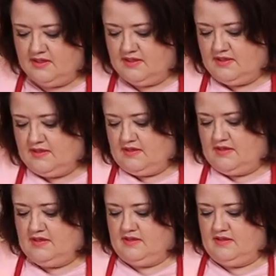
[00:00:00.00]

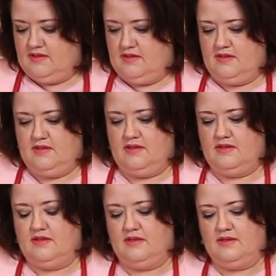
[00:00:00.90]

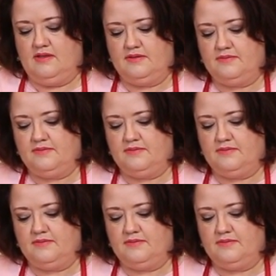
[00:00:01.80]
Nobody speaks.